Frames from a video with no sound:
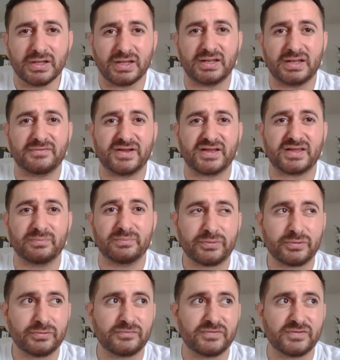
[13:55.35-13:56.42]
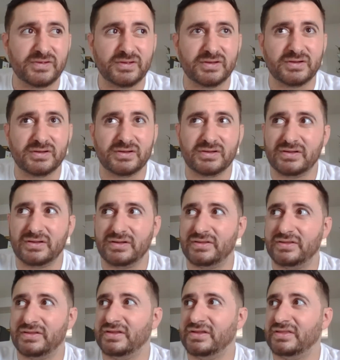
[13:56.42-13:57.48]
And if I can prove the
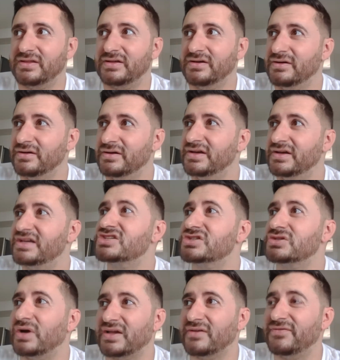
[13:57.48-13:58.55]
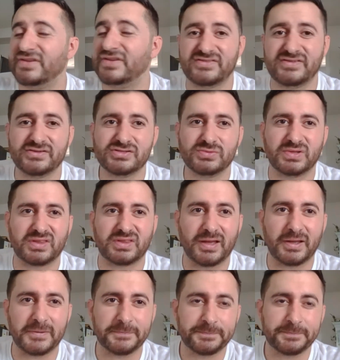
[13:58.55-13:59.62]
issue, I can fix the issue with
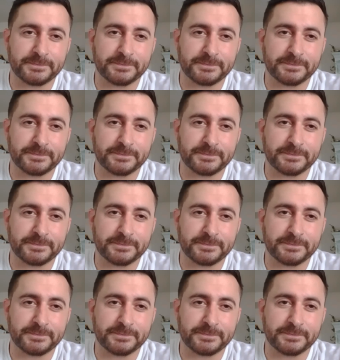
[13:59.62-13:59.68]
that,